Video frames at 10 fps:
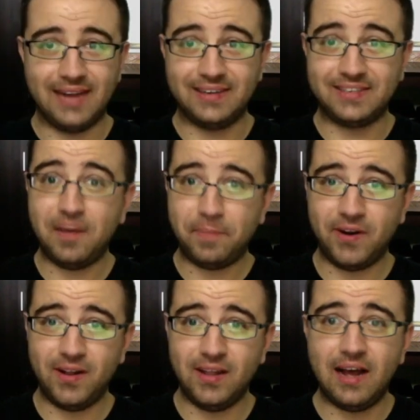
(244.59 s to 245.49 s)
And to top
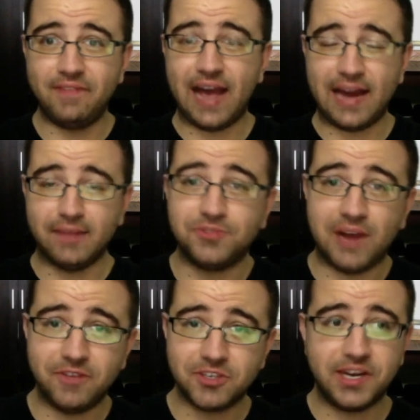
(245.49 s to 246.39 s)
it all off, Adam
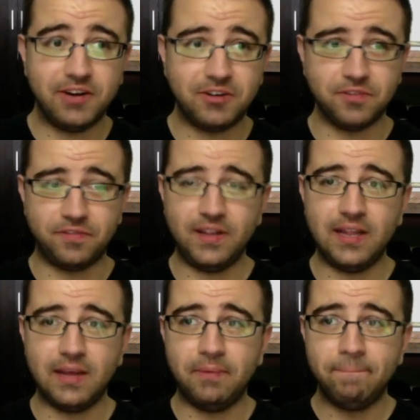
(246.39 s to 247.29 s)
Driver's character,
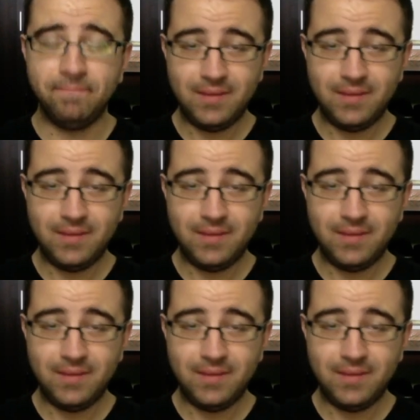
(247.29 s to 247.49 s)
Philip,